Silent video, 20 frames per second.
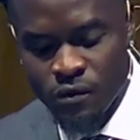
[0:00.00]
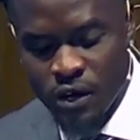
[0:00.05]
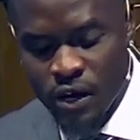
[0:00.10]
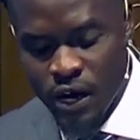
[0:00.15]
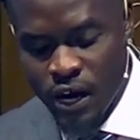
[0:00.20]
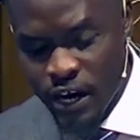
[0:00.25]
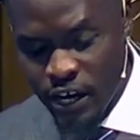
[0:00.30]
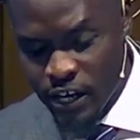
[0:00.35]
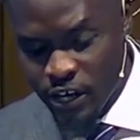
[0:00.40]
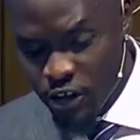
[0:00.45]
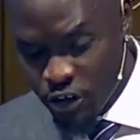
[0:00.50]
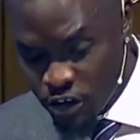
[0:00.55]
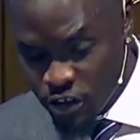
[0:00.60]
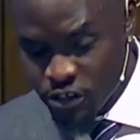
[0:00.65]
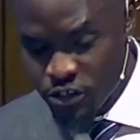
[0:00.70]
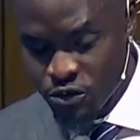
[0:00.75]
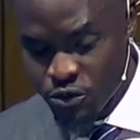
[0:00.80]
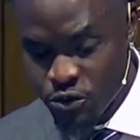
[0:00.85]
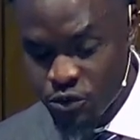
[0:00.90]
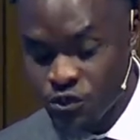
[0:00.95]
I
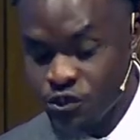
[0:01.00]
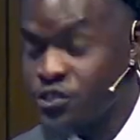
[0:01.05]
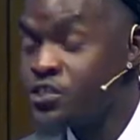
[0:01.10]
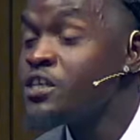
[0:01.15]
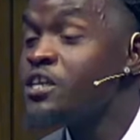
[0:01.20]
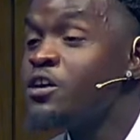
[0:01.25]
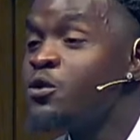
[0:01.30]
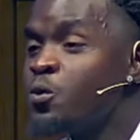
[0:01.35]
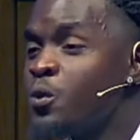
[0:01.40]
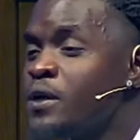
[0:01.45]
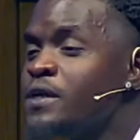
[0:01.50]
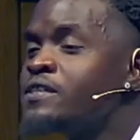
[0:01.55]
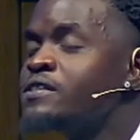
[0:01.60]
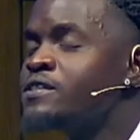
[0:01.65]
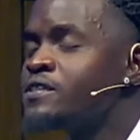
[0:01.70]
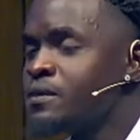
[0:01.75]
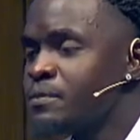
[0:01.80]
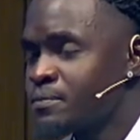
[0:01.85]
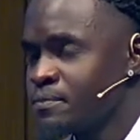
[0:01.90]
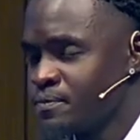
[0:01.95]
encourage you to seek
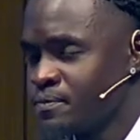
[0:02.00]
wisdom.